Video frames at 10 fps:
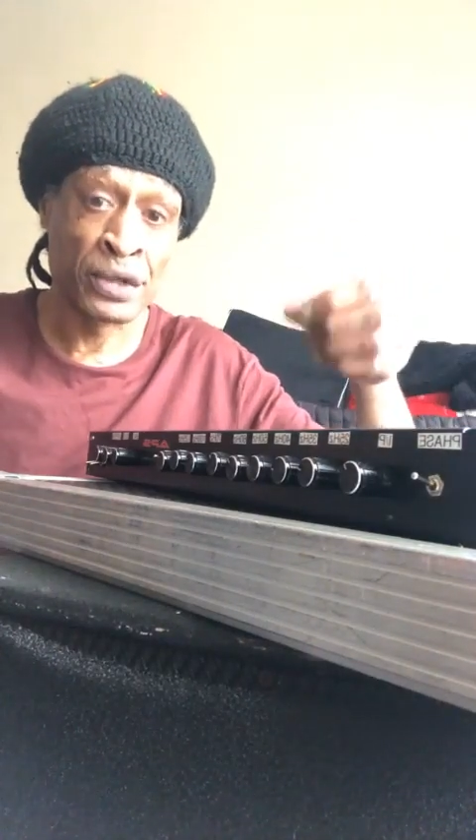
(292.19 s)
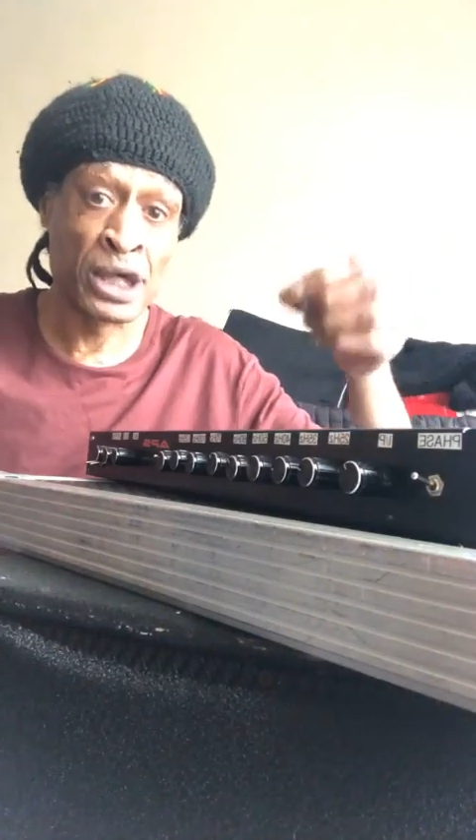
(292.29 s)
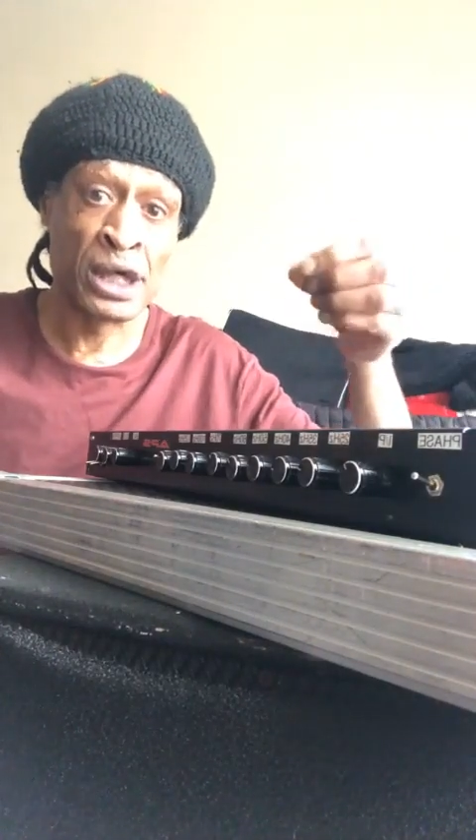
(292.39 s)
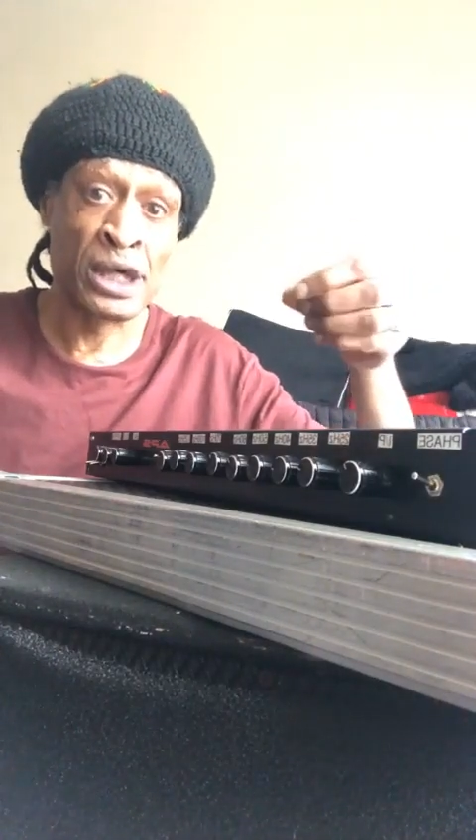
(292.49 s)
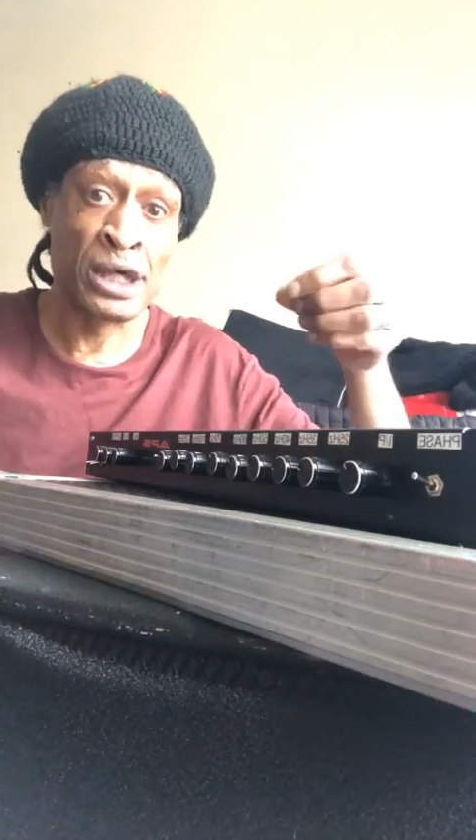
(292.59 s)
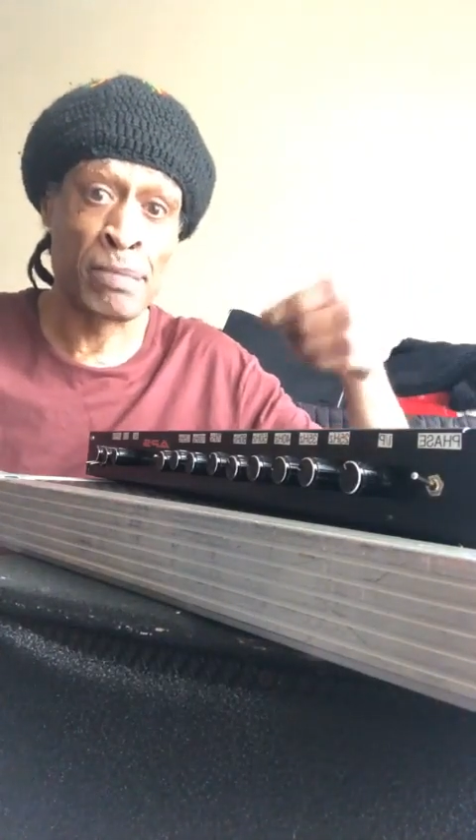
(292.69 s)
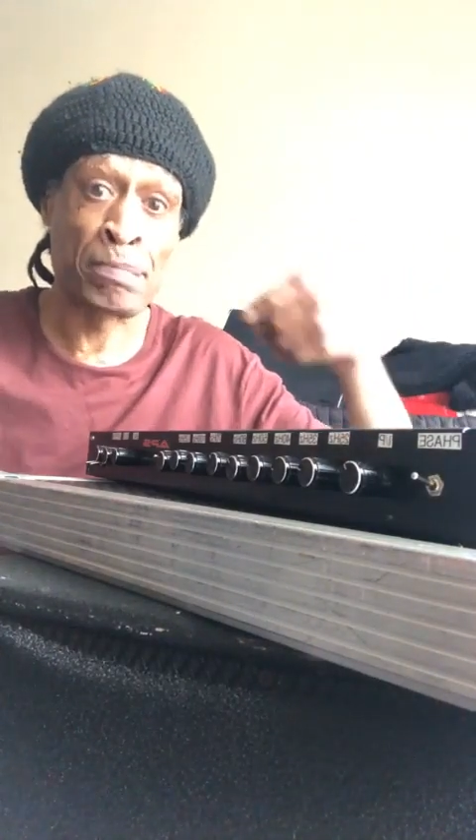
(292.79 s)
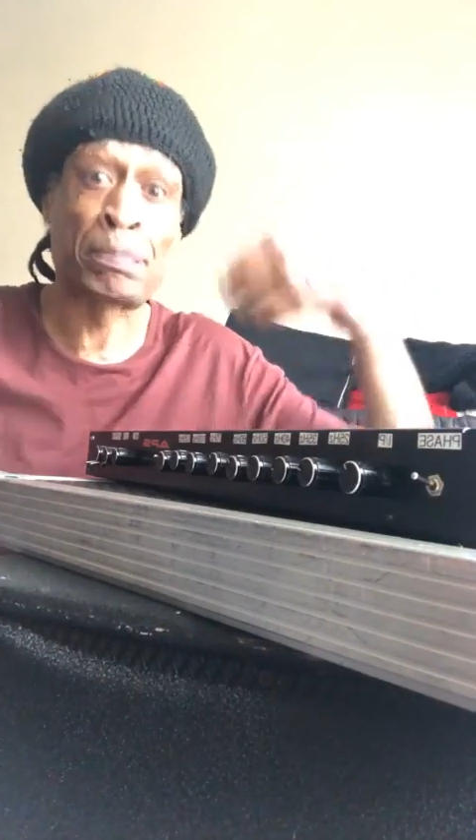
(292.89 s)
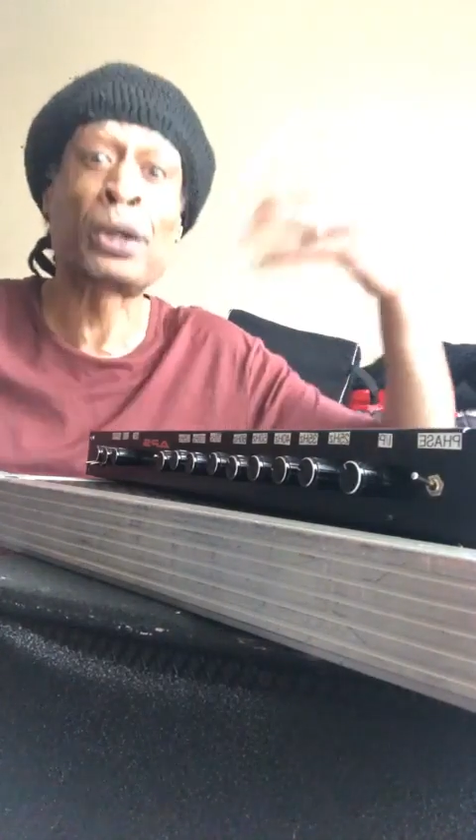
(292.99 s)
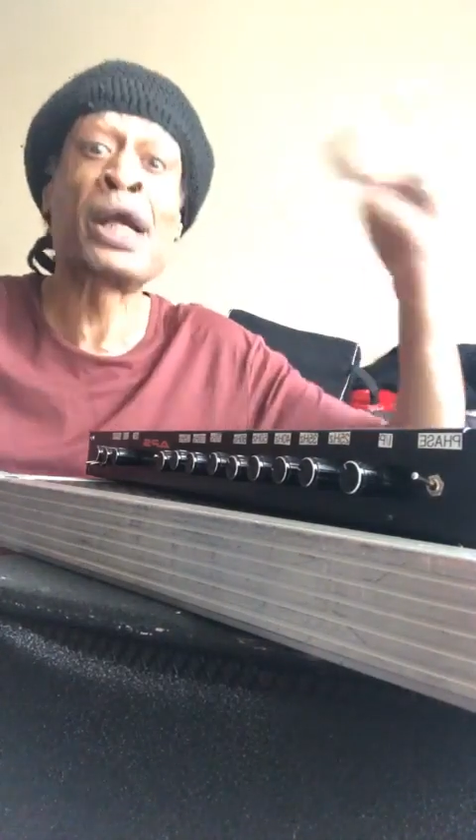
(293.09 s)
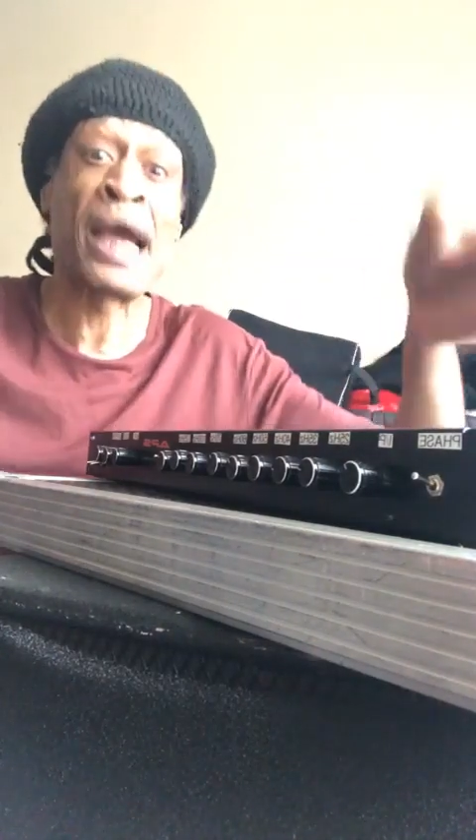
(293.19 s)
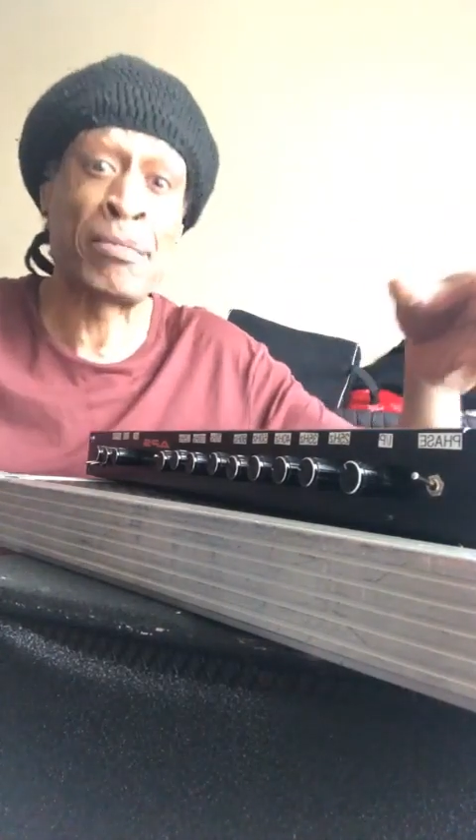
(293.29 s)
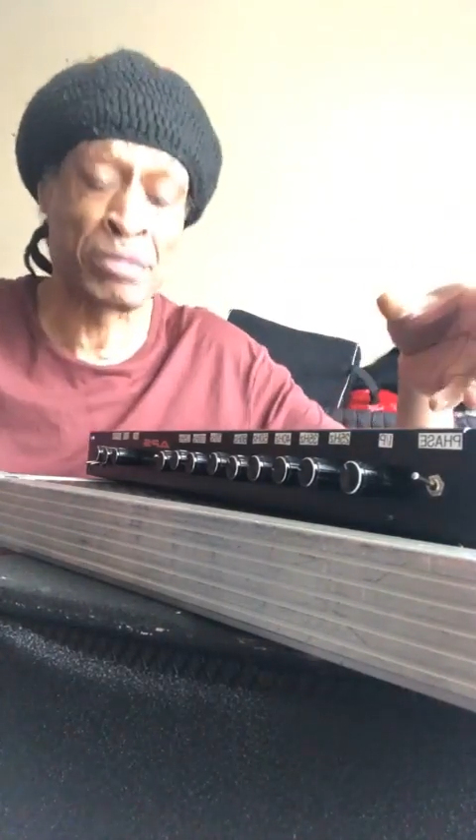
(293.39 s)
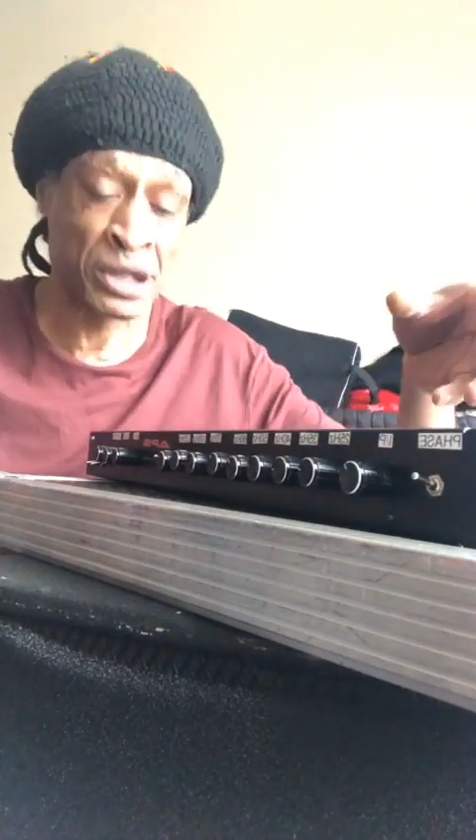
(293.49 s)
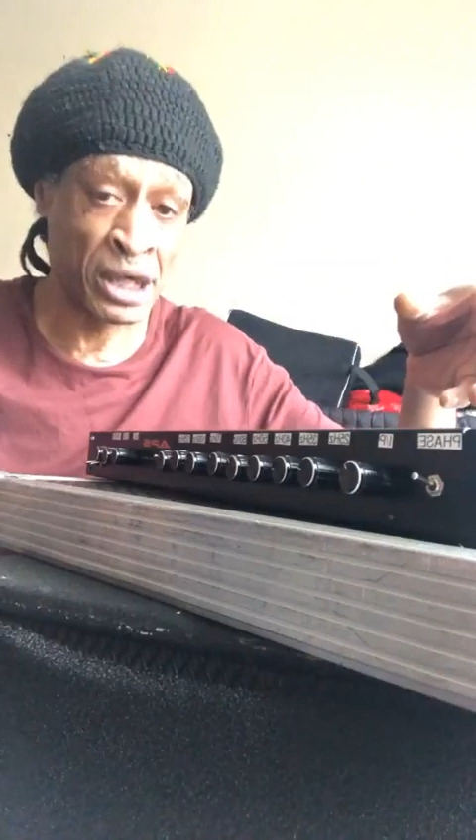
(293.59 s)
the
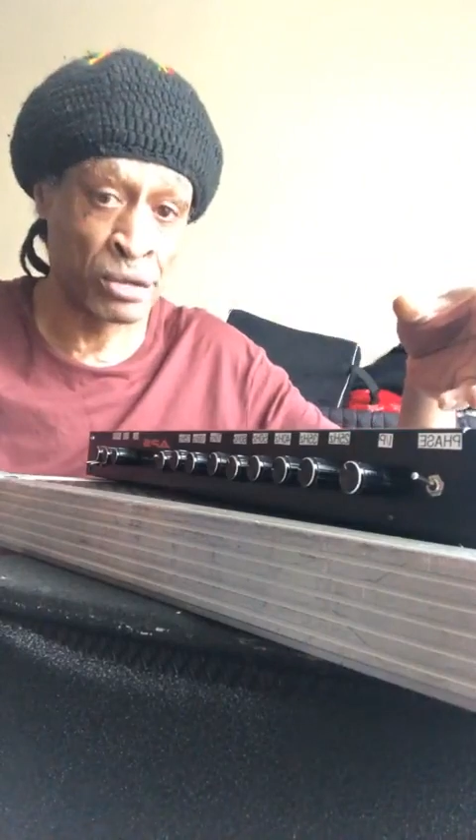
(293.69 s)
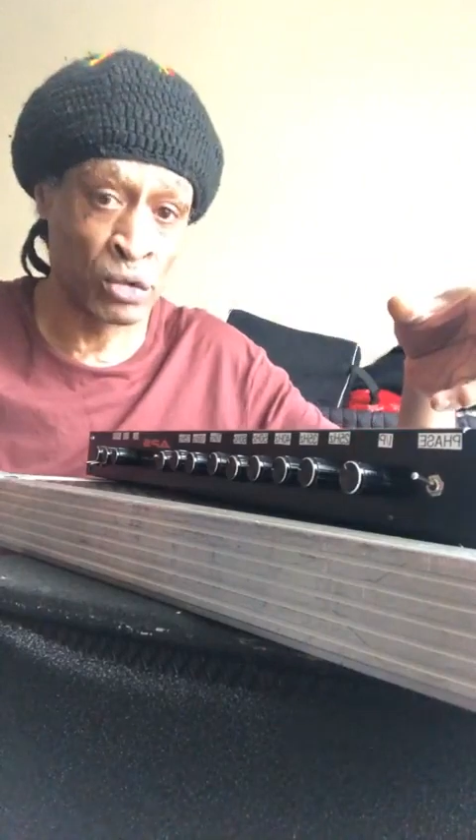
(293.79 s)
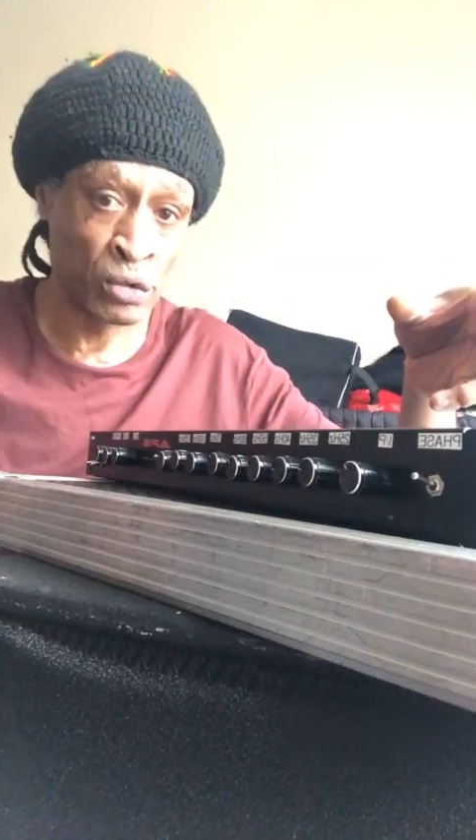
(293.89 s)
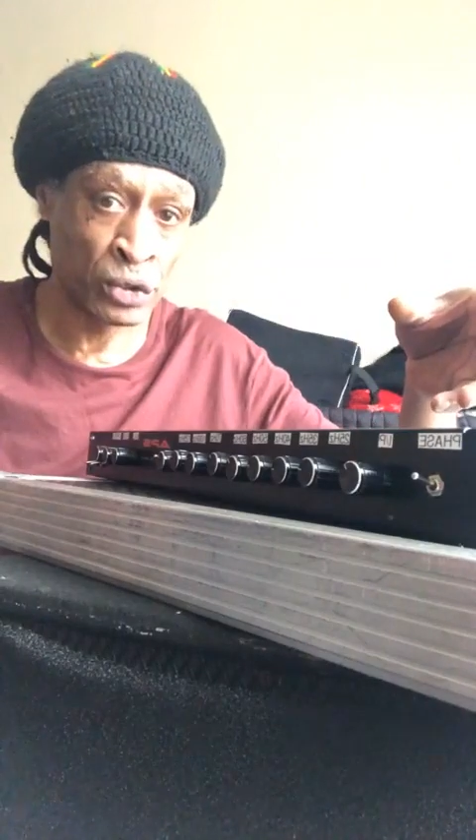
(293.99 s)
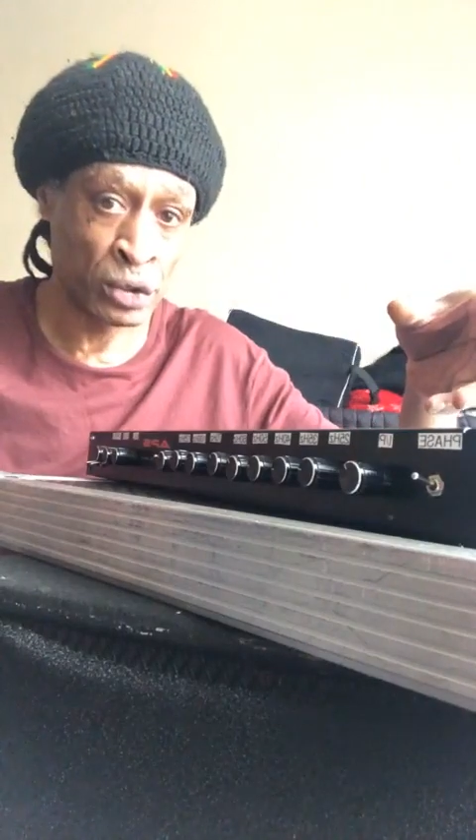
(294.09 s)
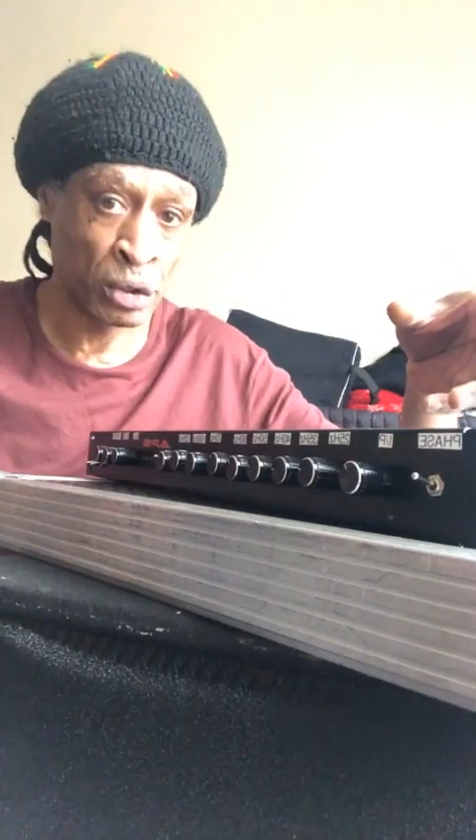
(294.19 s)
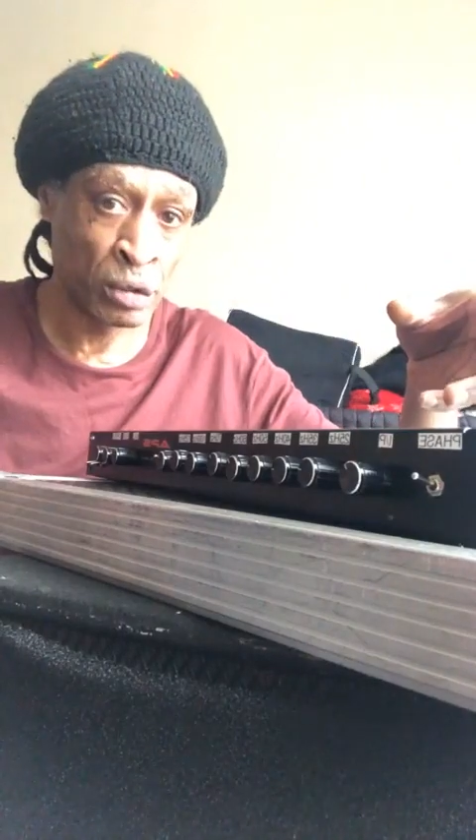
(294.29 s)
preamp signals,